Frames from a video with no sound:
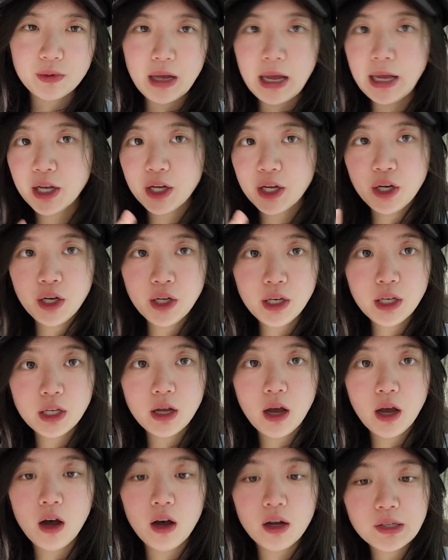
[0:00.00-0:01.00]
it could
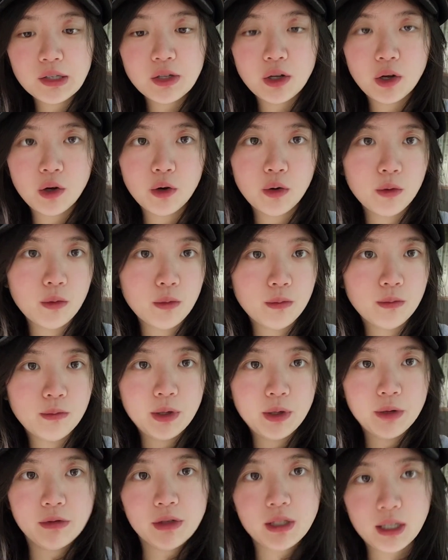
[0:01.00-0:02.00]
also
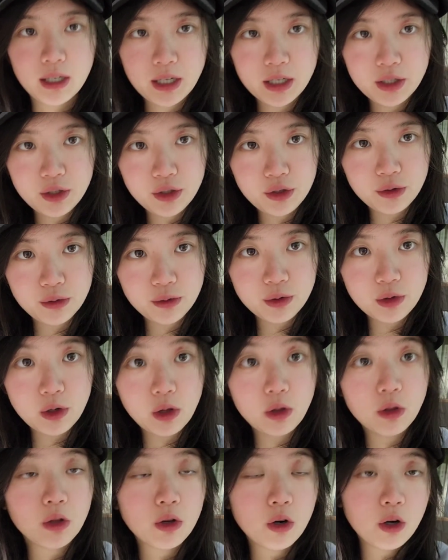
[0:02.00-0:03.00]
be related to,
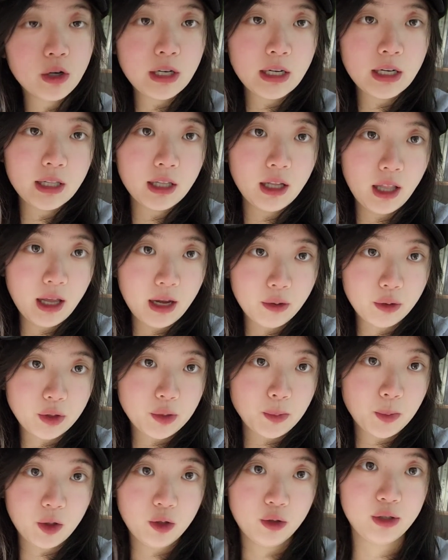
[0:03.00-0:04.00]
learning the language
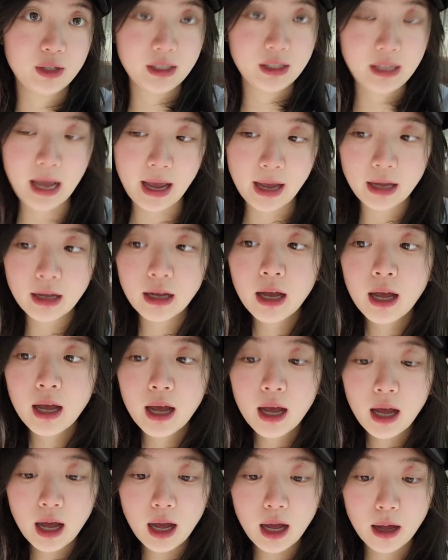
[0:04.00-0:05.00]
per se,
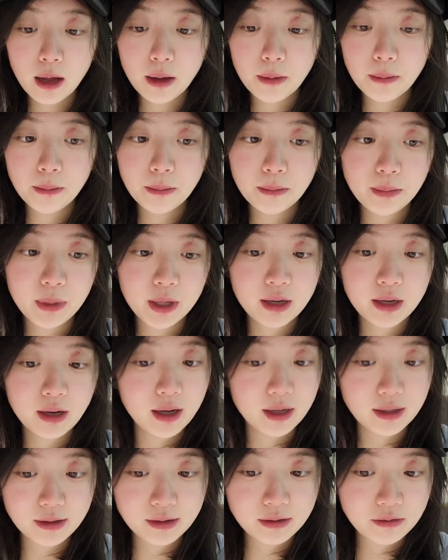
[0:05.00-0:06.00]

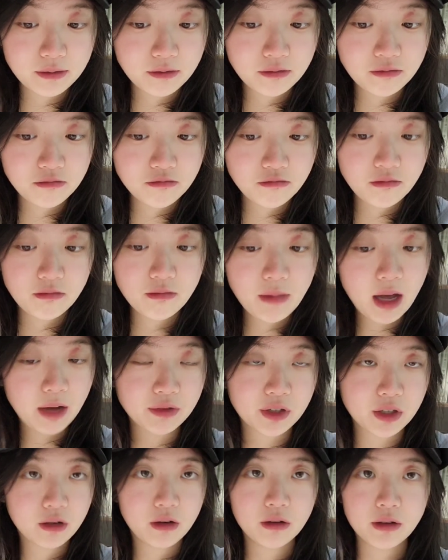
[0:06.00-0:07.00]
because
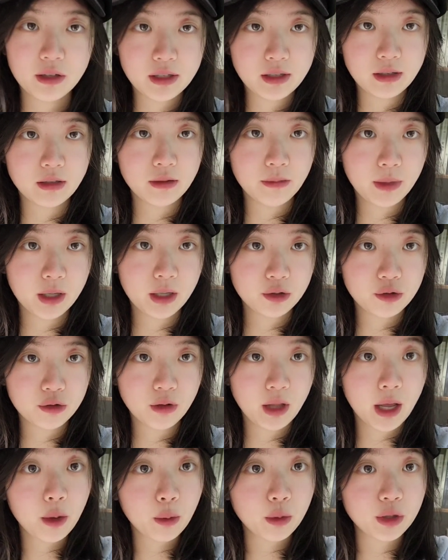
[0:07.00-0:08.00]
after all, this is a Manchu
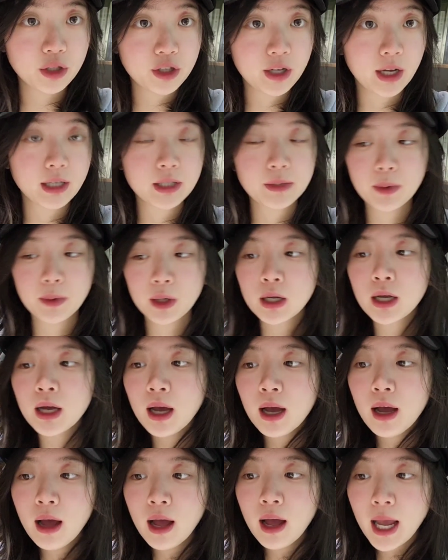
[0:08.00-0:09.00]
language textbook.
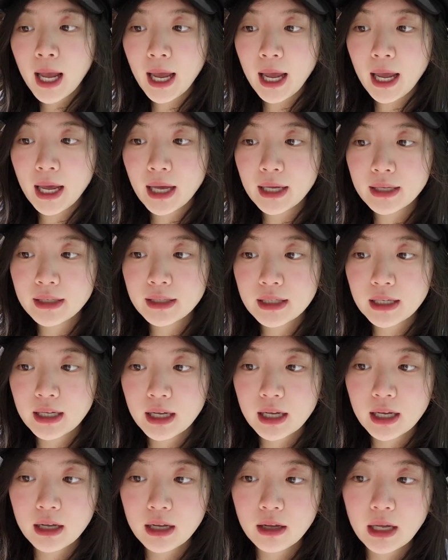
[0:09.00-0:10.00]
And
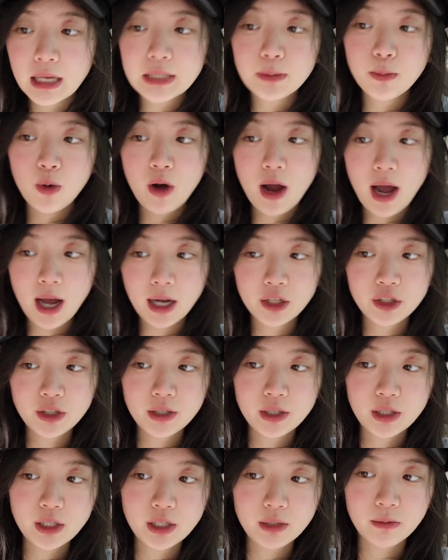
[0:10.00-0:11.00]
his
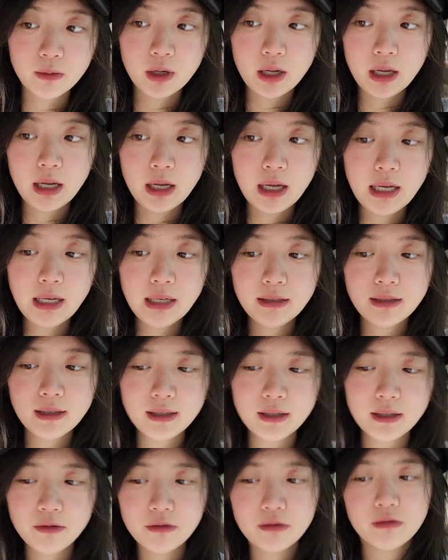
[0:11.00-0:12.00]
practice, he
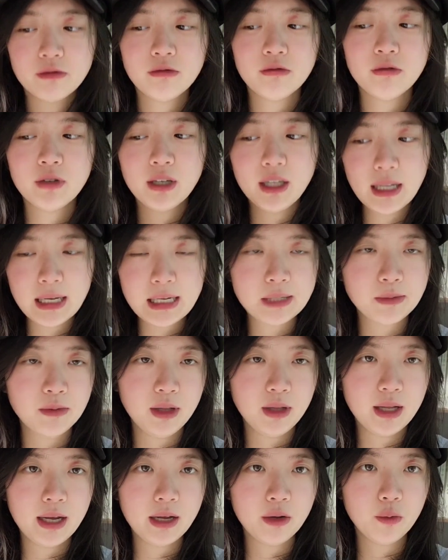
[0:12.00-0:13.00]
doesn't really
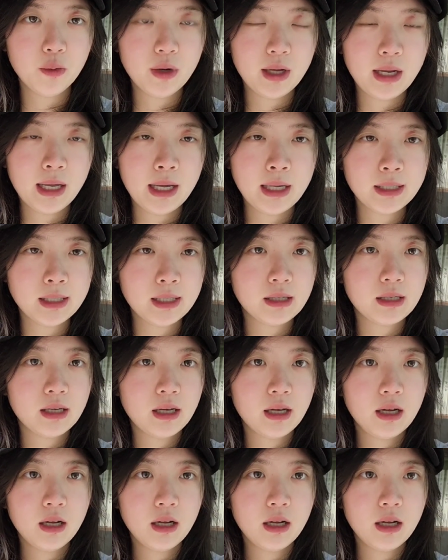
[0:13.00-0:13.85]
explain what his